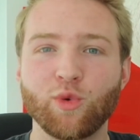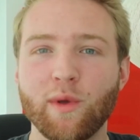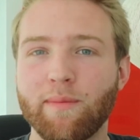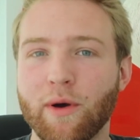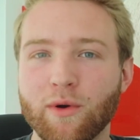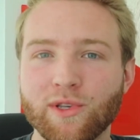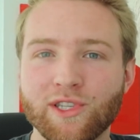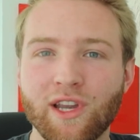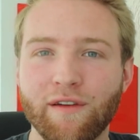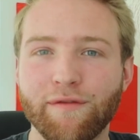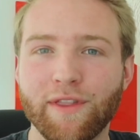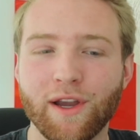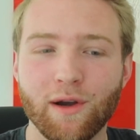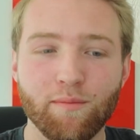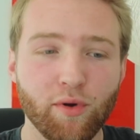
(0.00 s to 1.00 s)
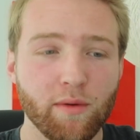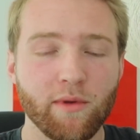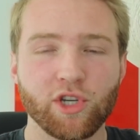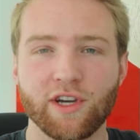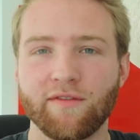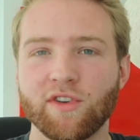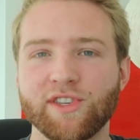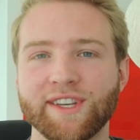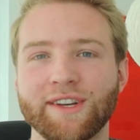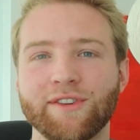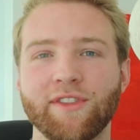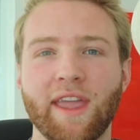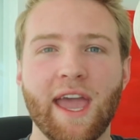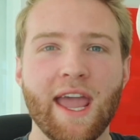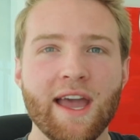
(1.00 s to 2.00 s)
We post stuff there pretty much every single
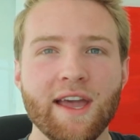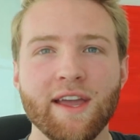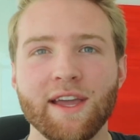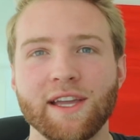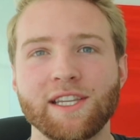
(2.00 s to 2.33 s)
day,